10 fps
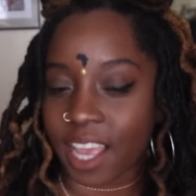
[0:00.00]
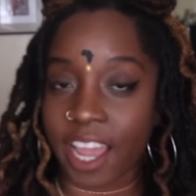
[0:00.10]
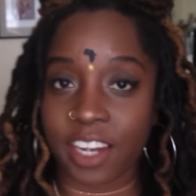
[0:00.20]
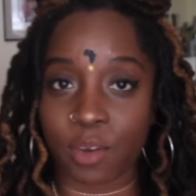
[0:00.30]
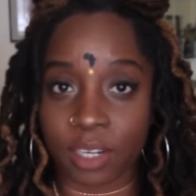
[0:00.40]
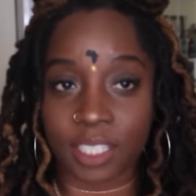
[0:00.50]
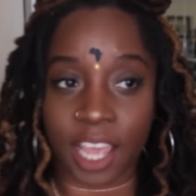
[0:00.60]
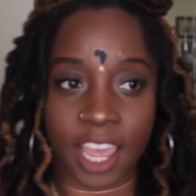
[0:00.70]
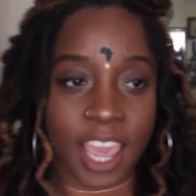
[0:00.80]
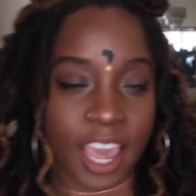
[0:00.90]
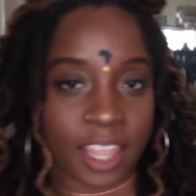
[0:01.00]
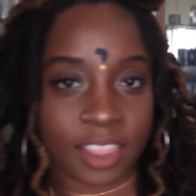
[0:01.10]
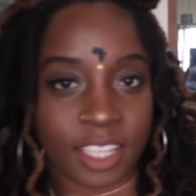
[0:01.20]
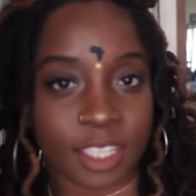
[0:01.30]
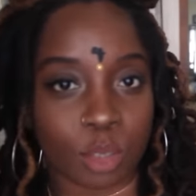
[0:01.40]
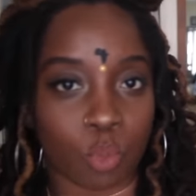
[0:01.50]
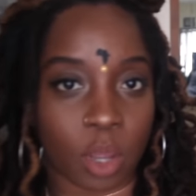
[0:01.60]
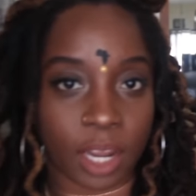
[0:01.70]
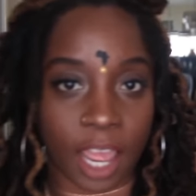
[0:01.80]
I noticed I had these when